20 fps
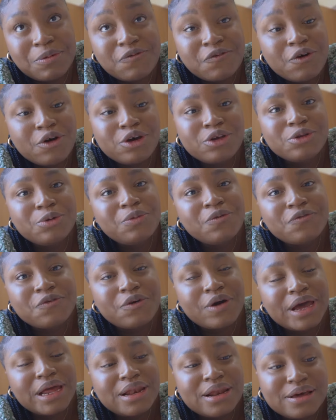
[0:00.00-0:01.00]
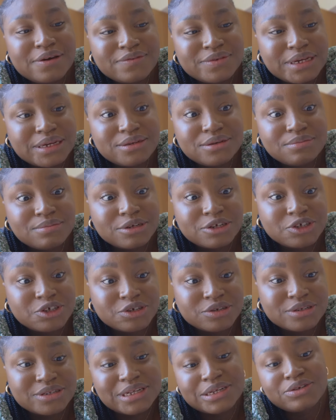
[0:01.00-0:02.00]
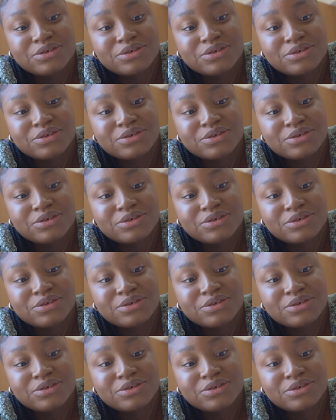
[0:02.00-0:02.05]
before, you know, before I left, I didn't mention it.